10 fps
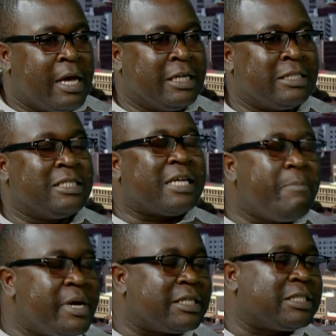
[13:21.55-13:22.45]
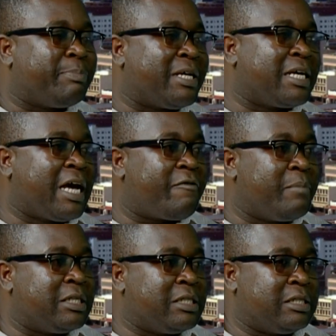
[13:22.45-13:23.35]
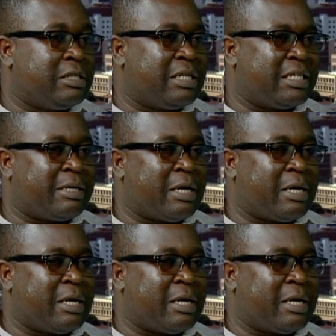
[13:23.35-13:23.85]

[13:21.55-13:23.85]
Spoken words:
these are measures by the government that